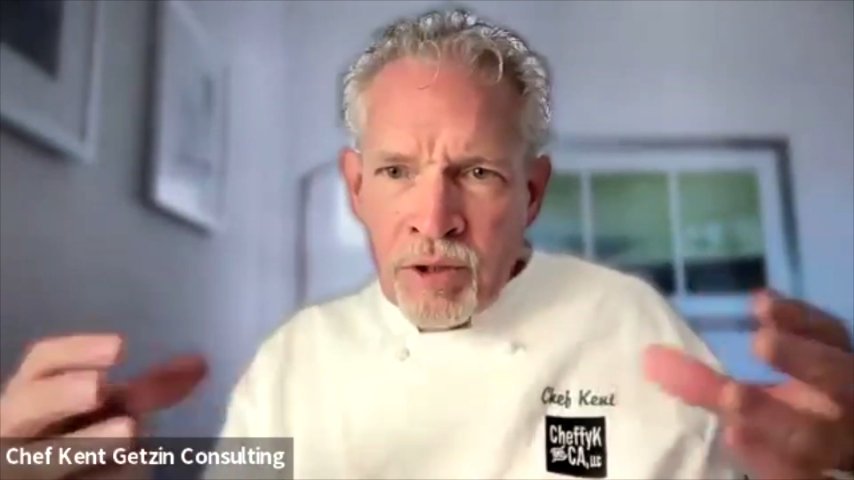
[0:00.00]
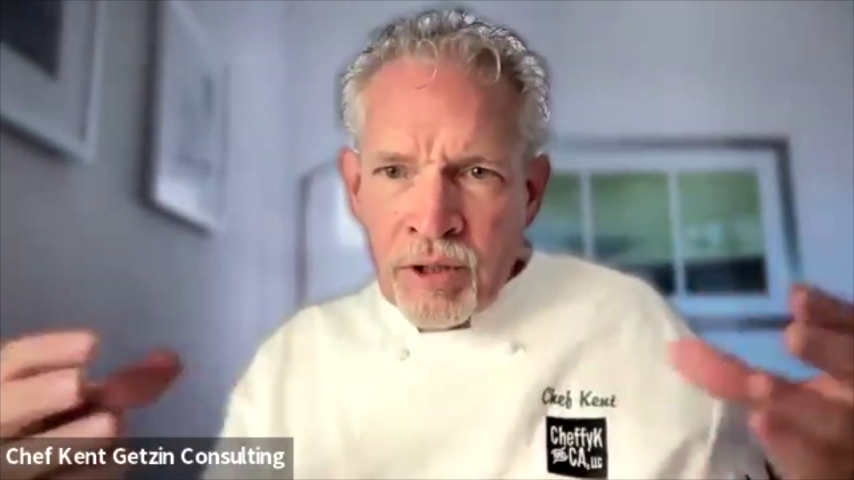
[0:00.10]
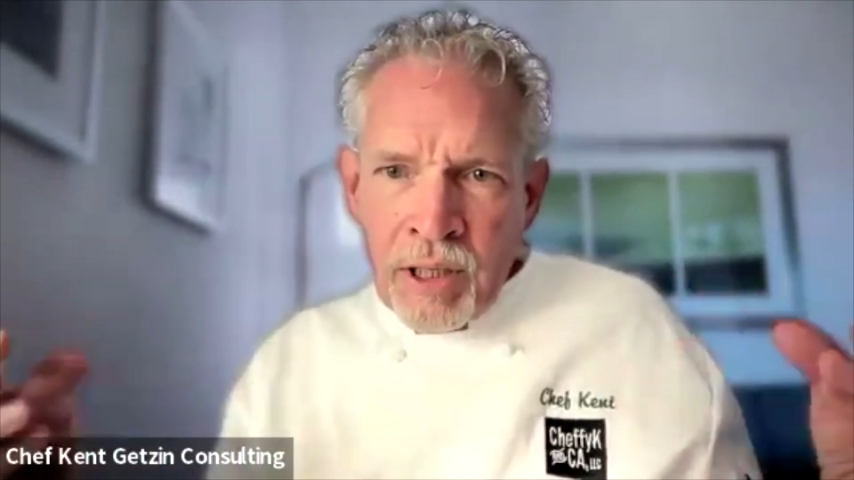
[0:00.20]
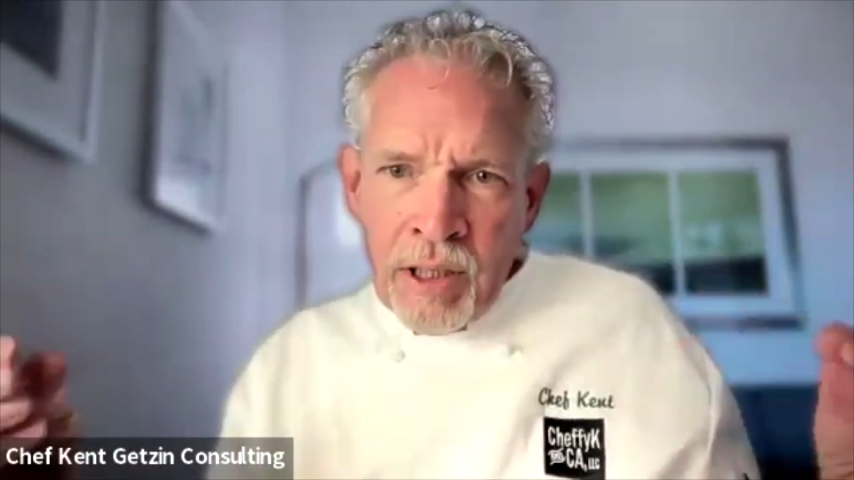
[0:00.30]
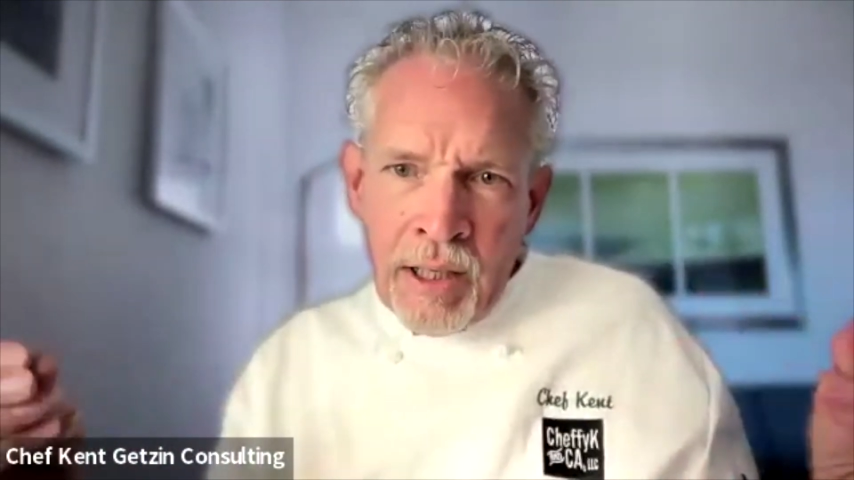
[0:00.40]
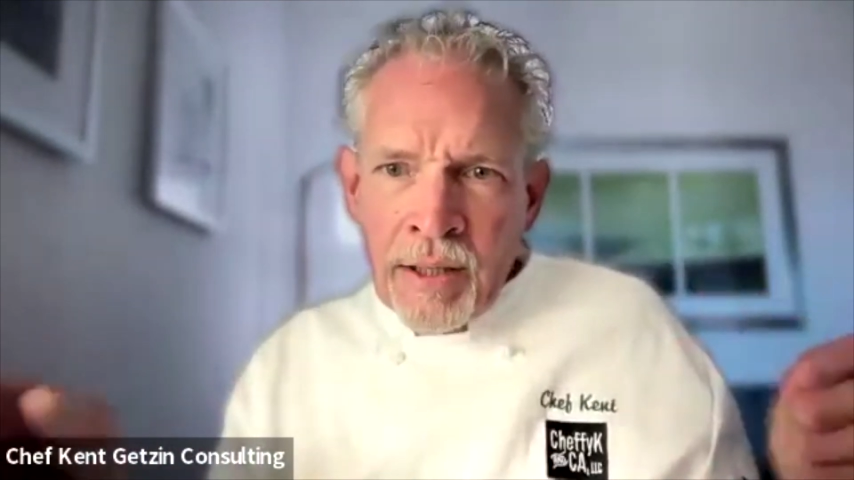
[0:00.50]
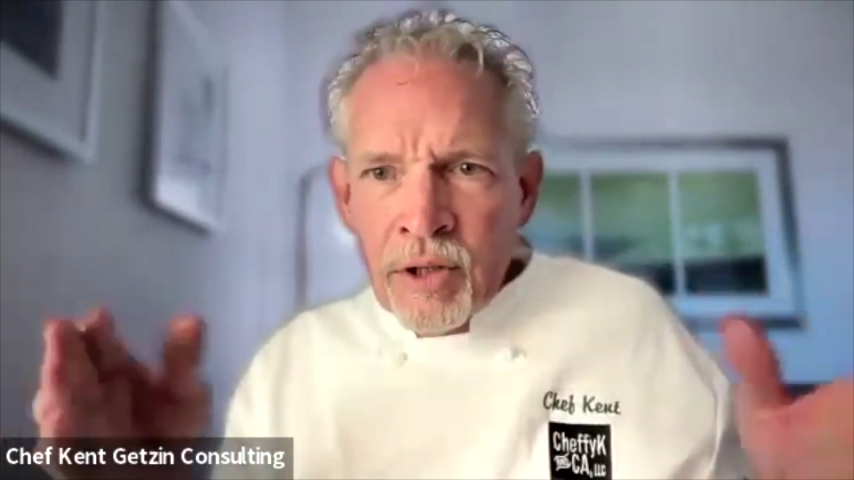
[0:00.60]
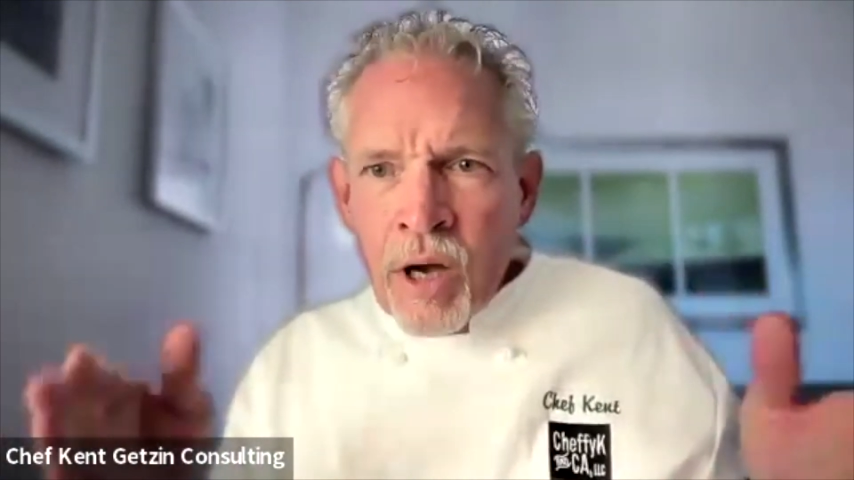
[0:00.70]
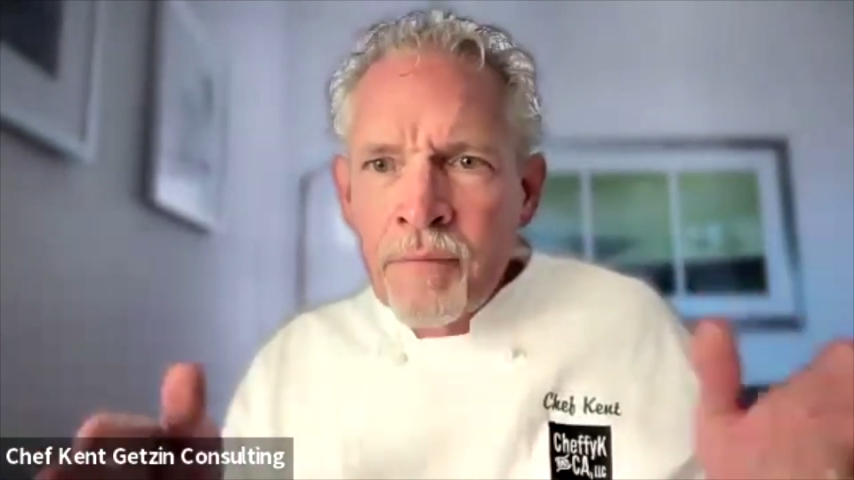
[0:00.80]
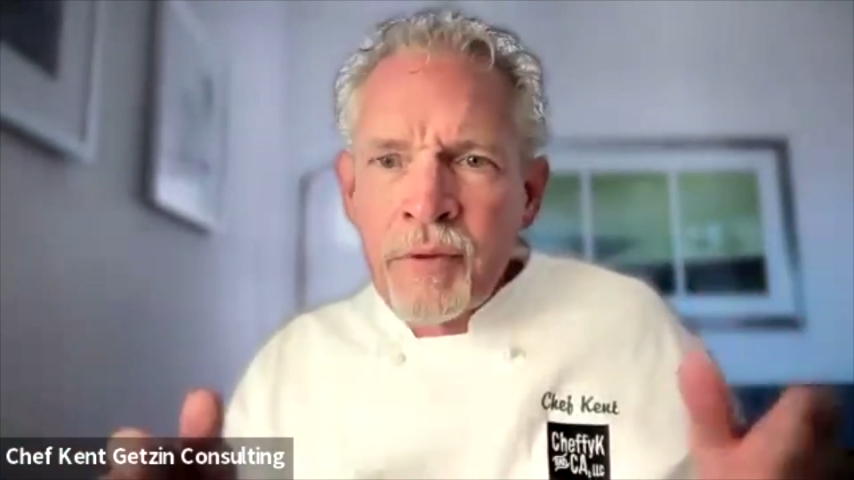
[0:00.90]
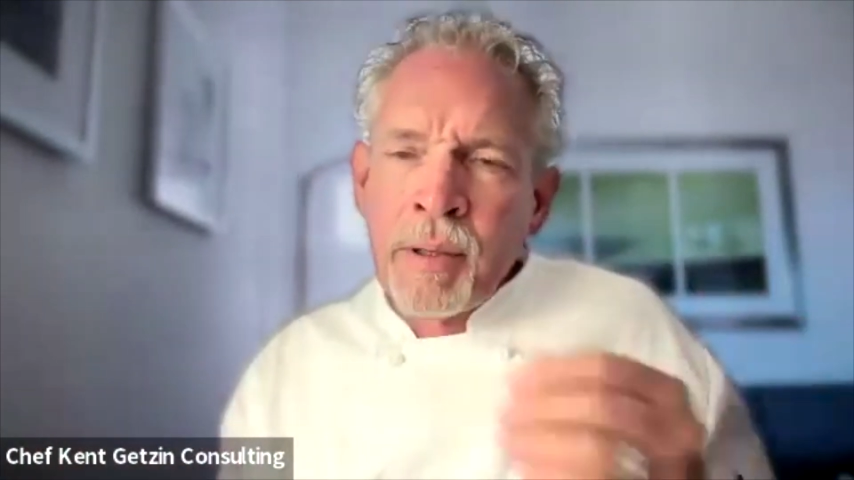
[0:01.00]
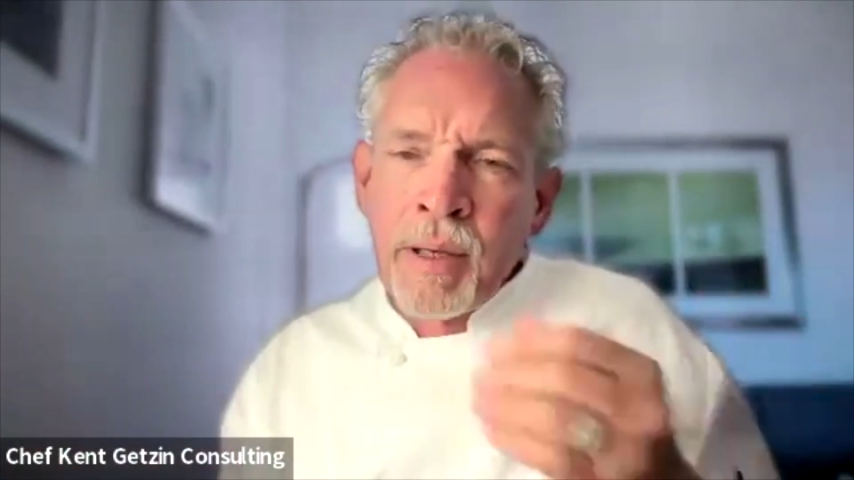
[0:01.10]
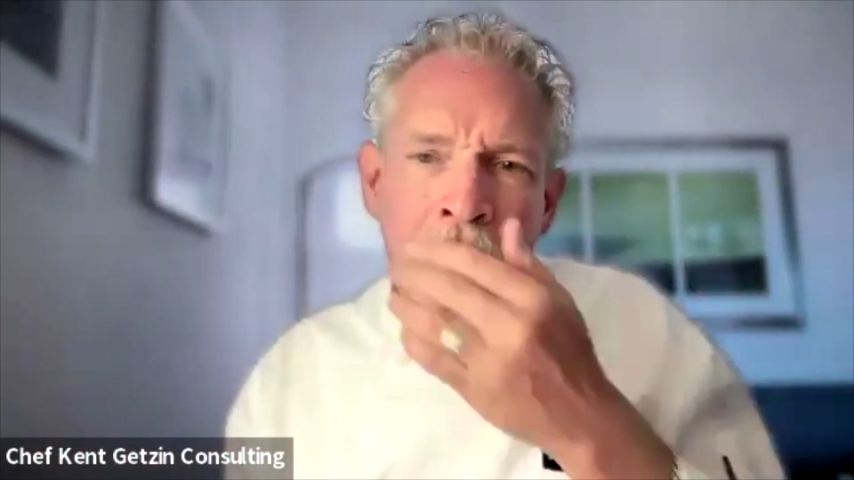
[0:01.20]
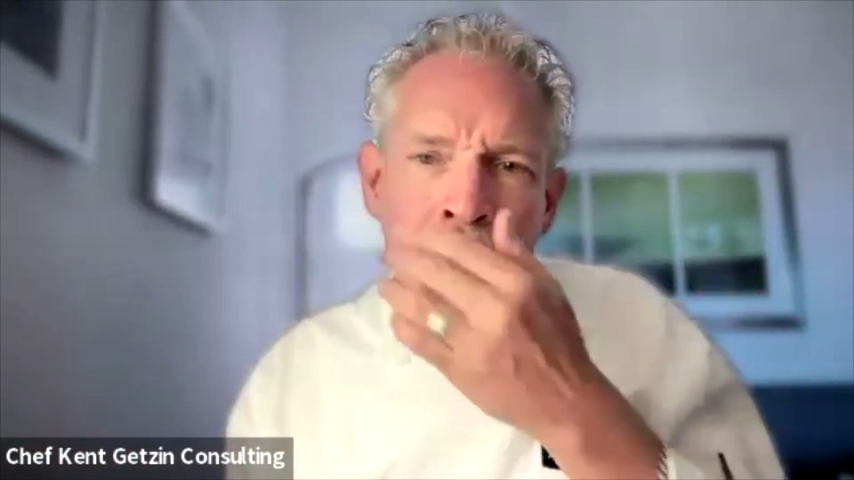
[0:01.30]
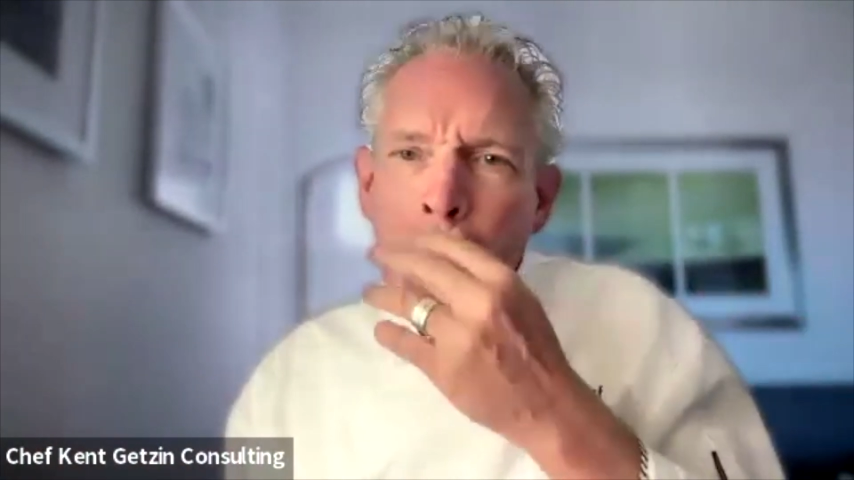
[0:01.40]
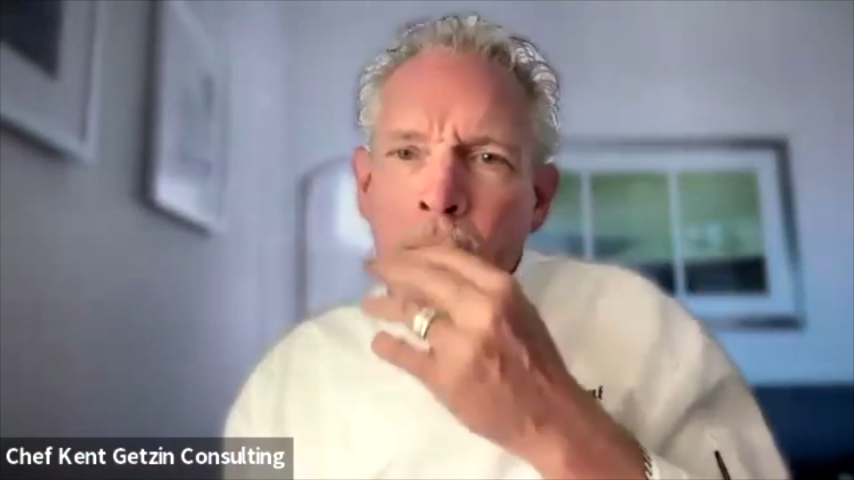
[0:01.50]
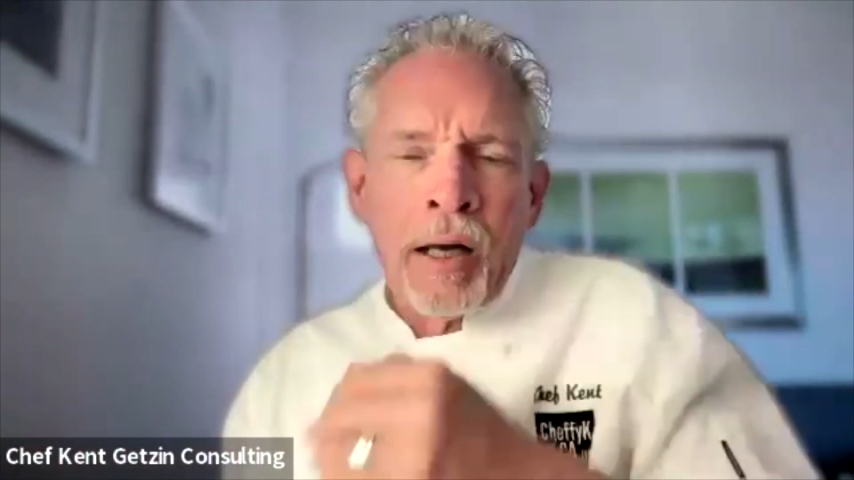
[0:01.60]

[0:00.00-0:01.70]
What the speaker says: skinny ends off the baguette,